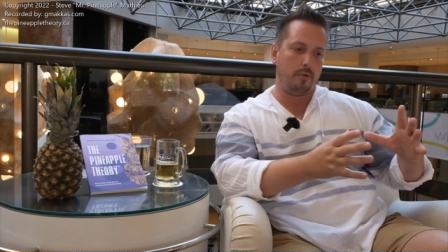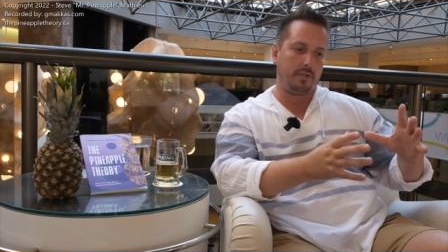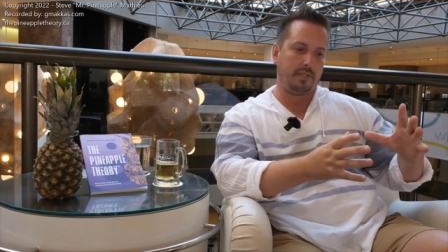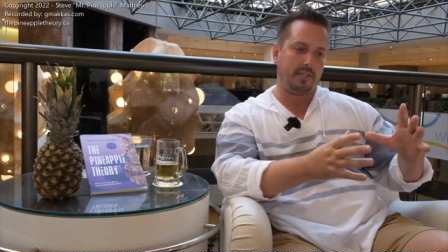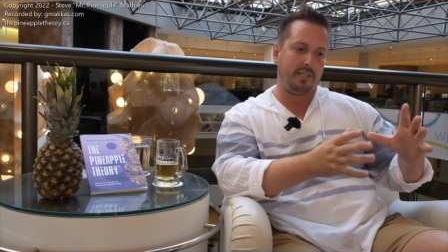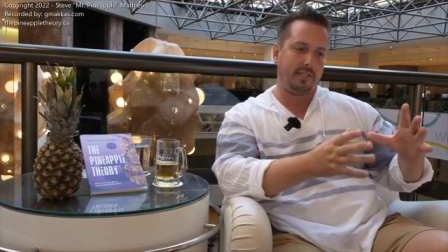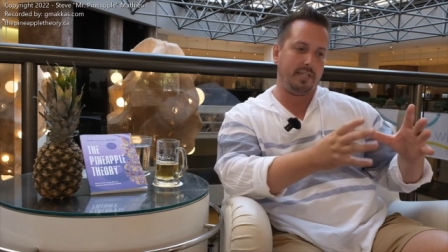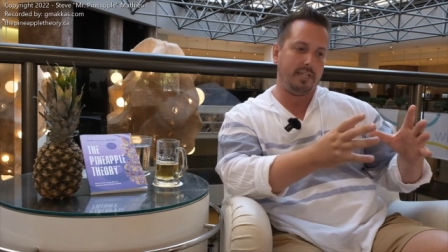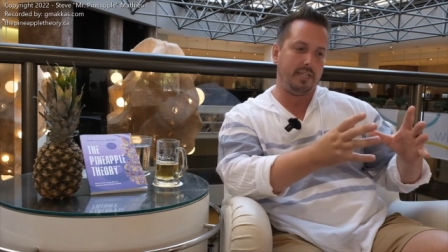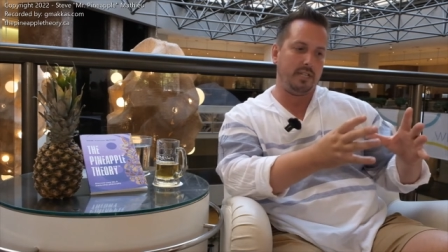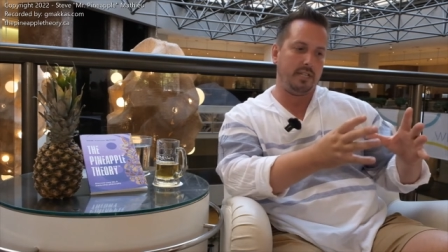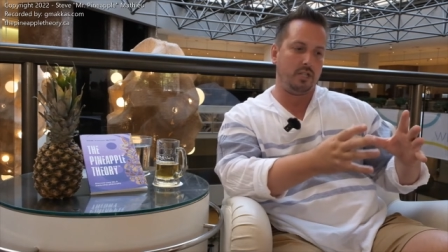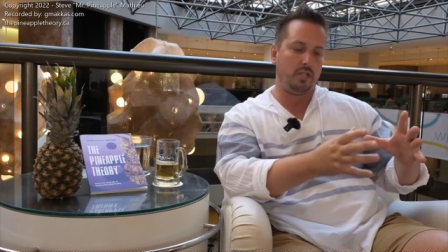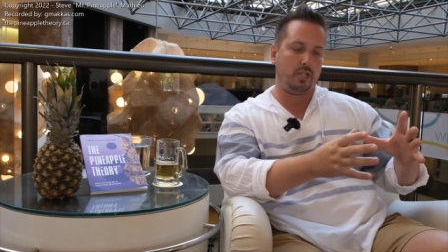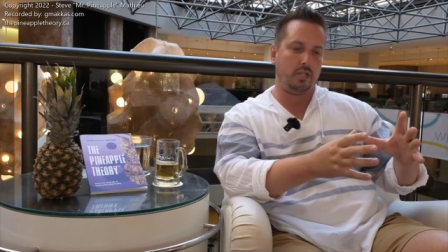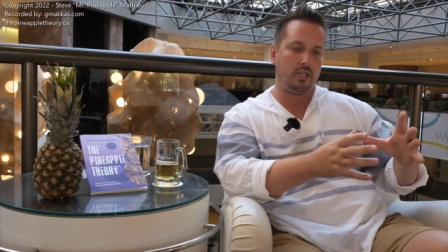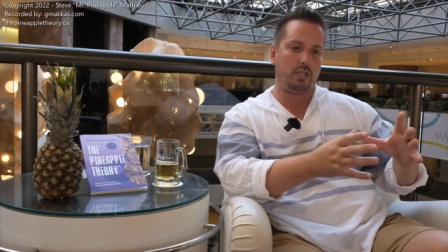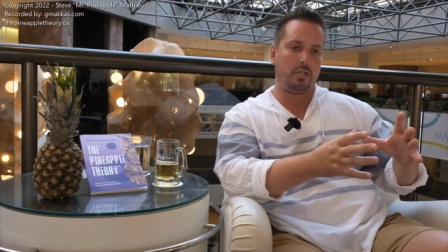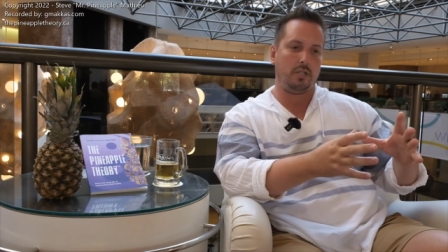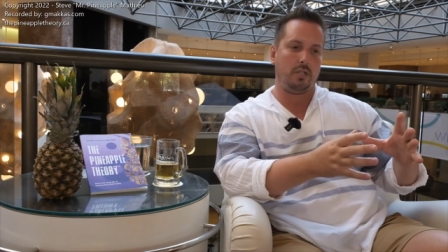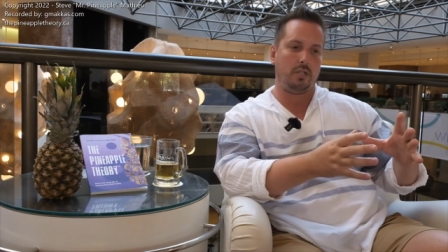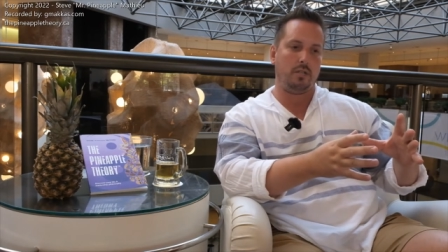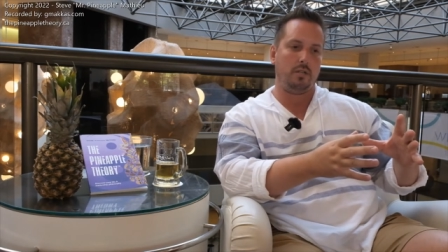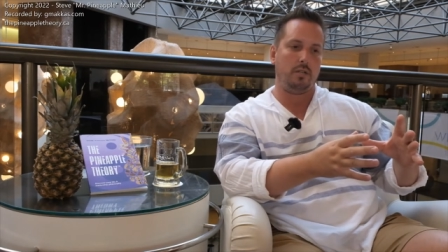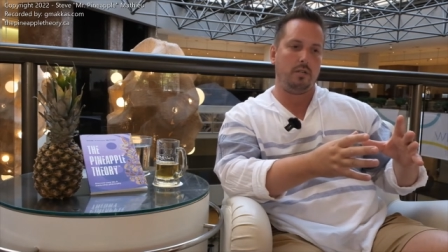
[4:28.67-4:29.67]

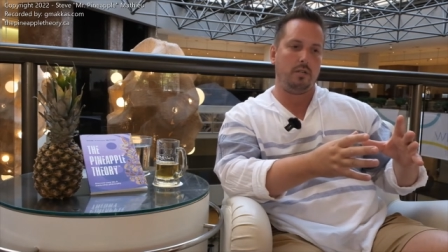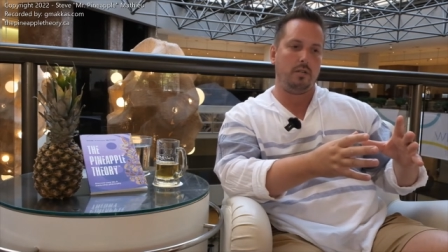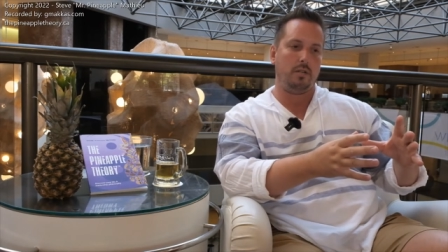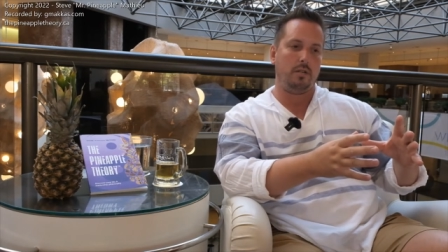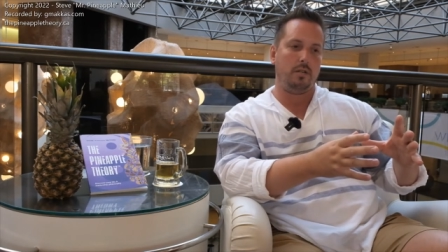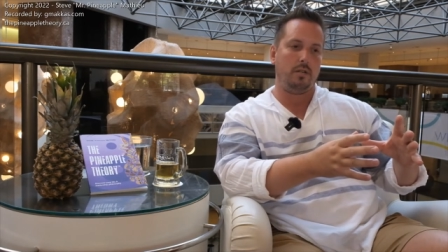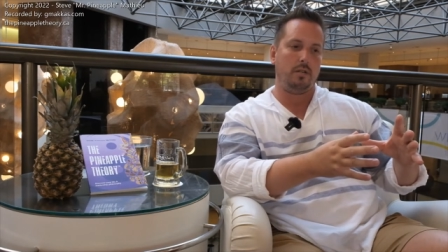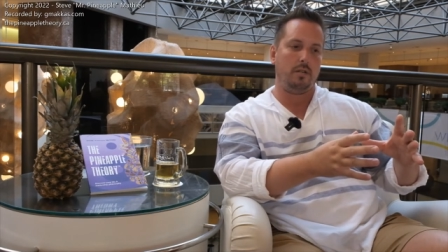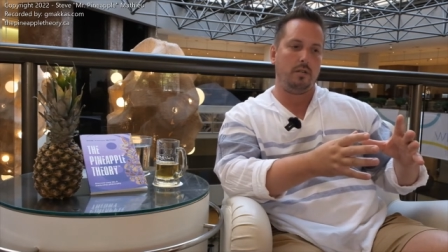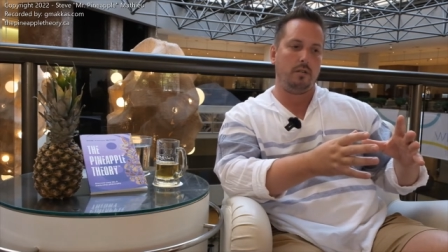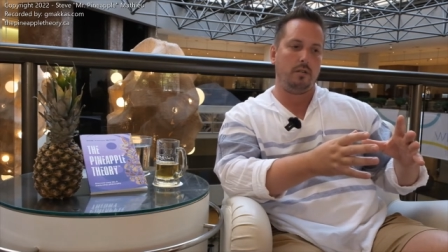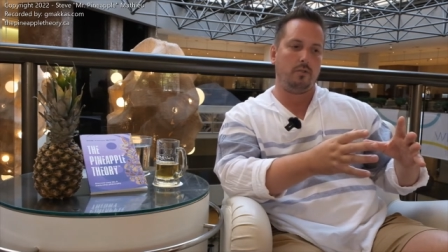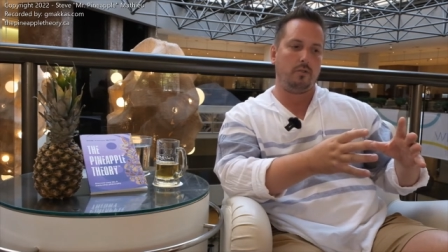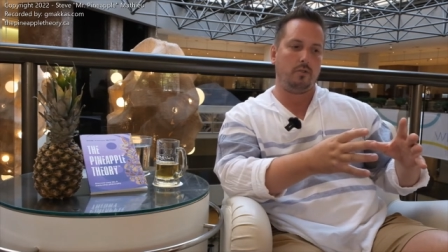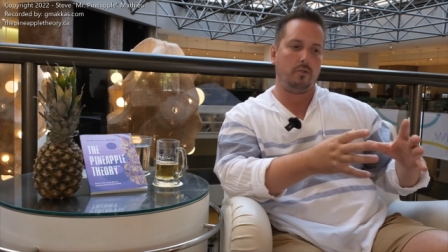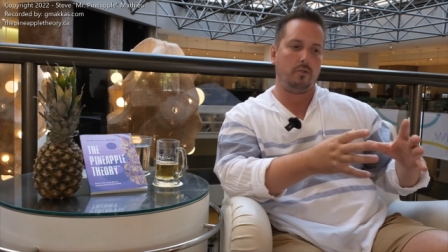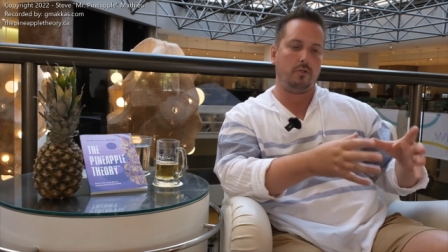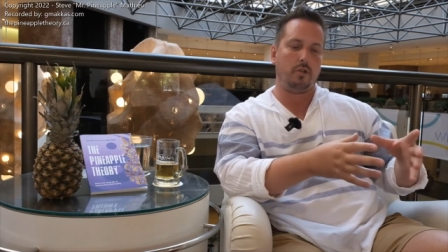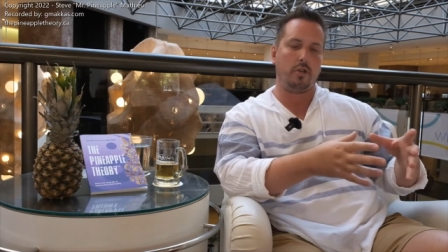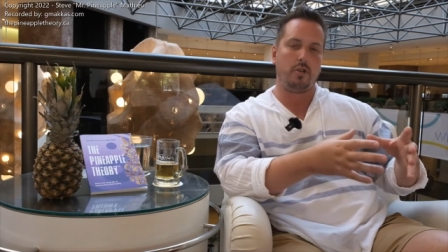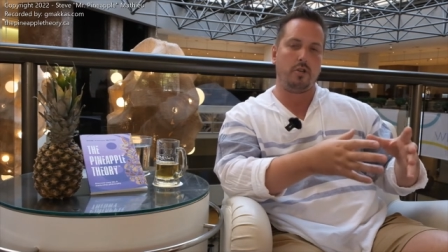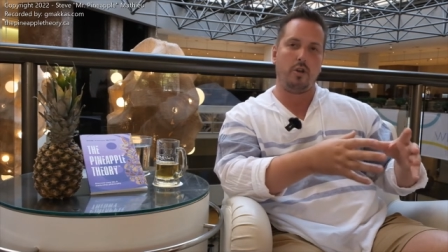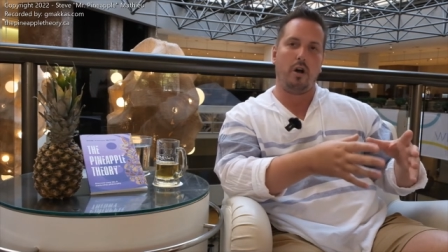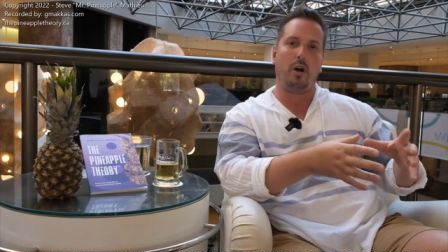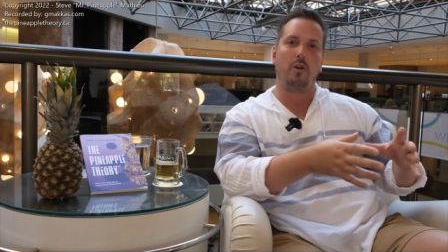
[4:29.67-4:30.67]
teach to
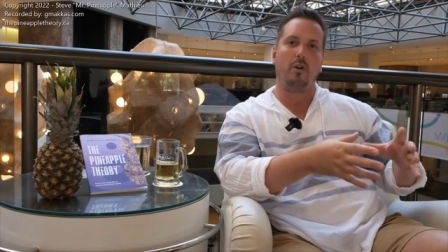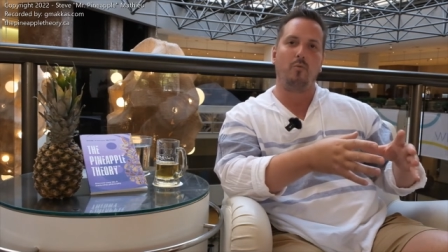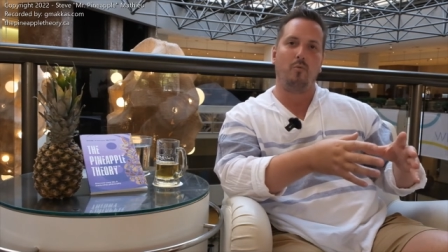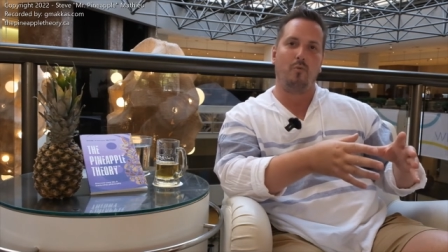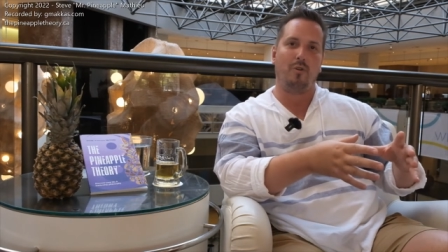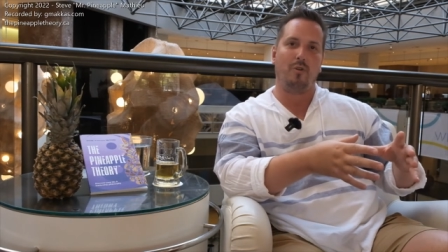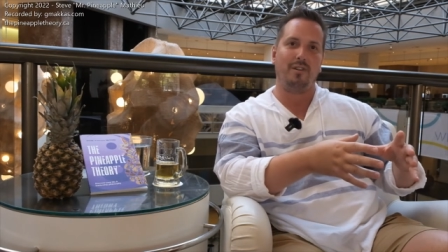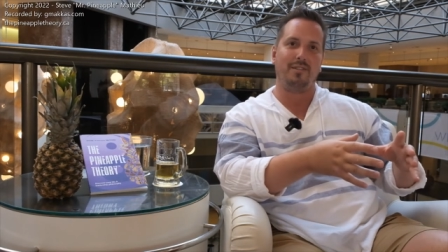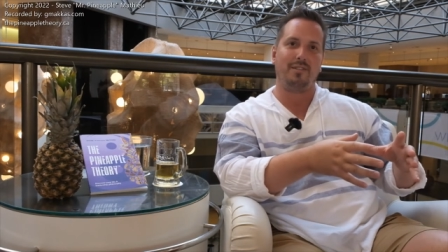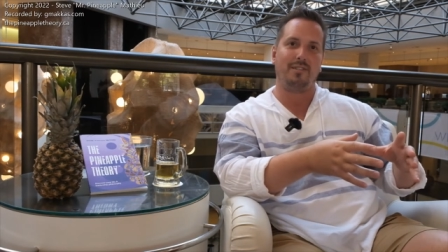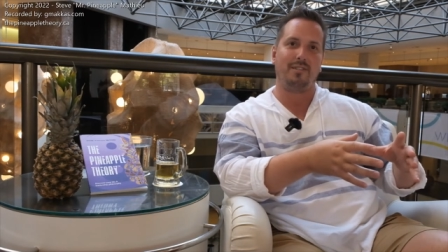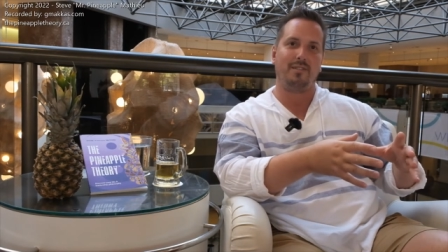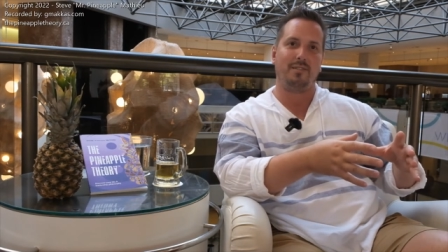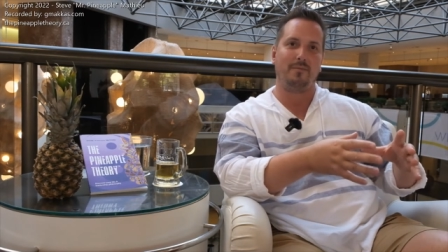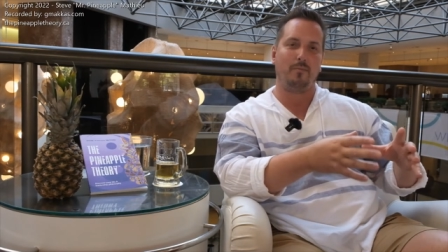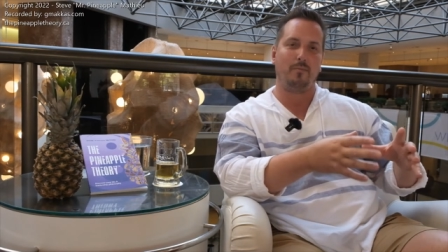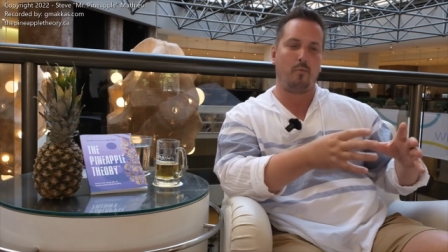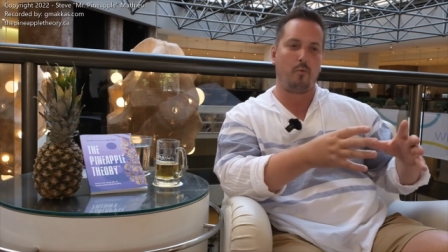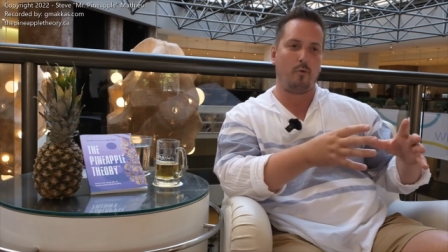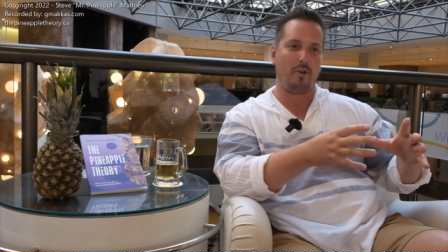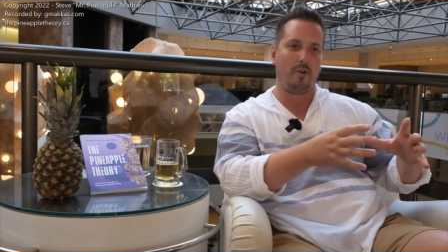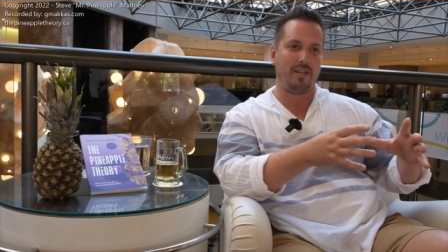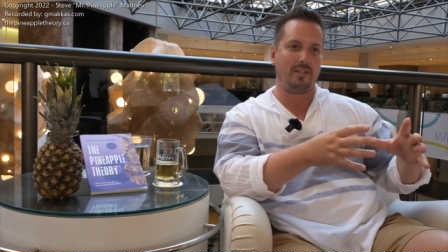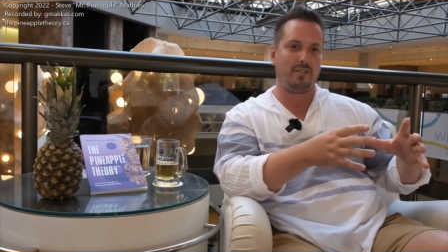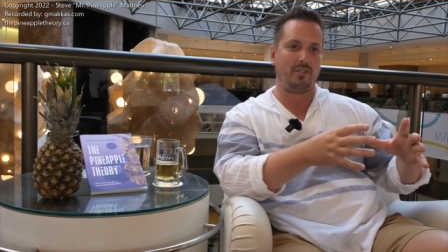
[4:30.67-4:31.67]
the young ones
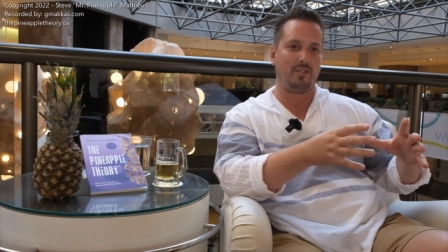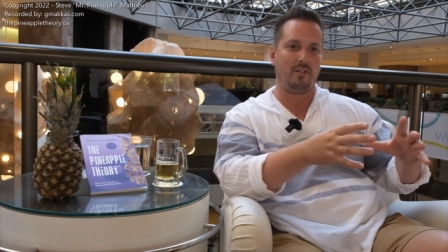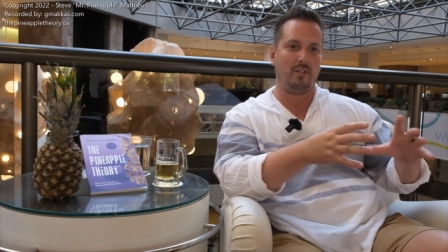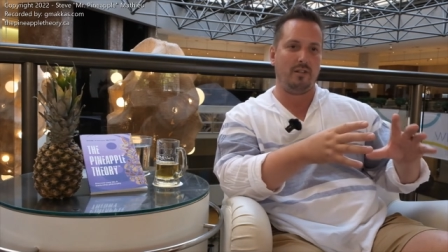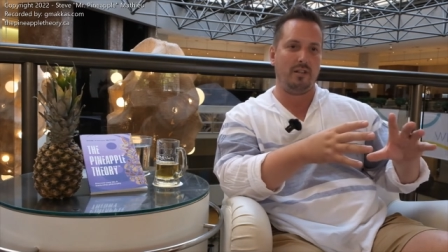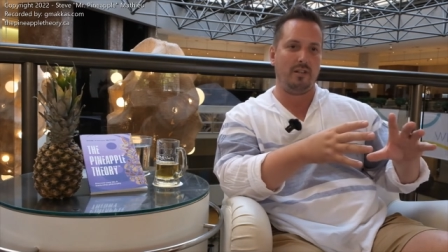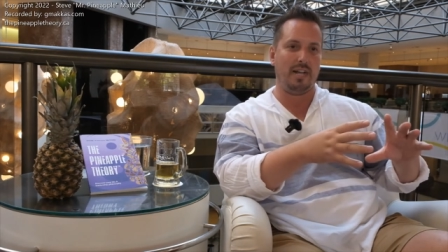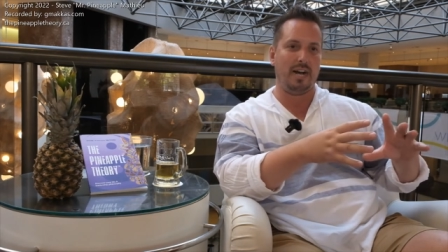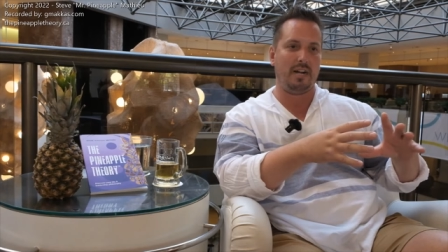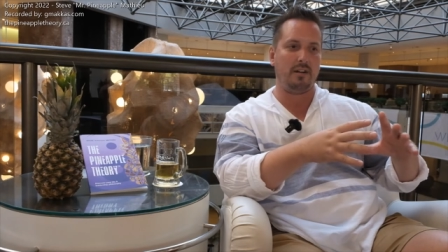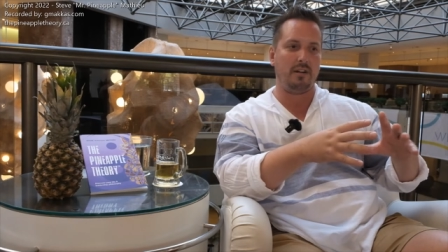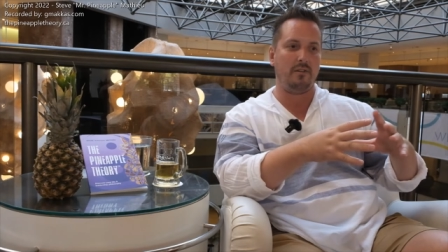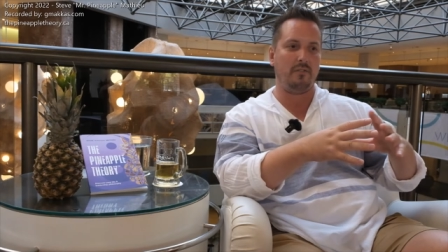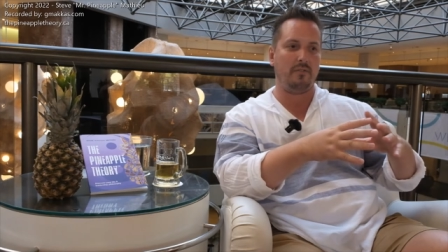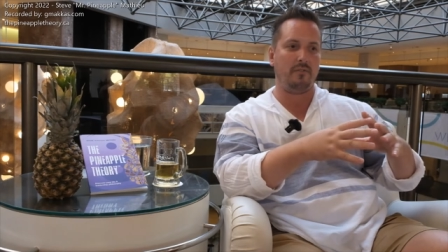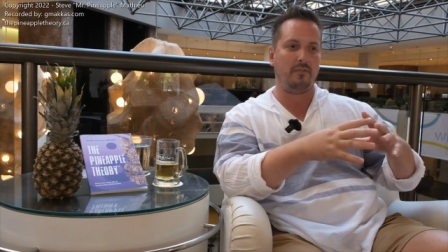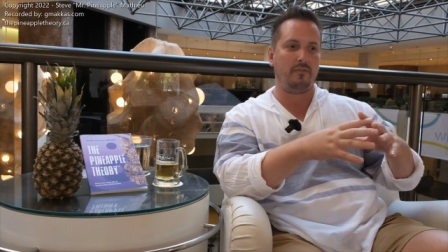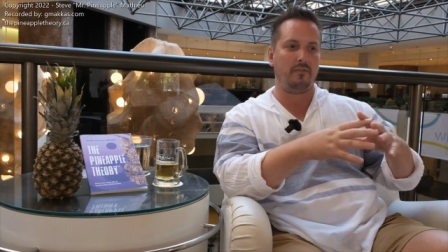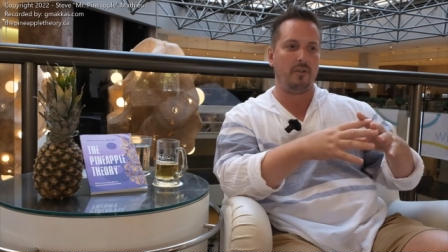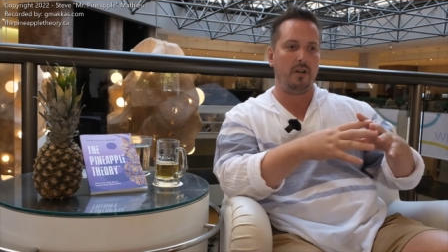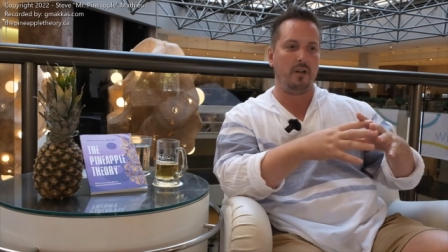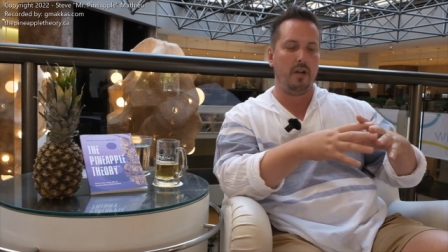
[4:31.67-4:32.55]
brings a lot of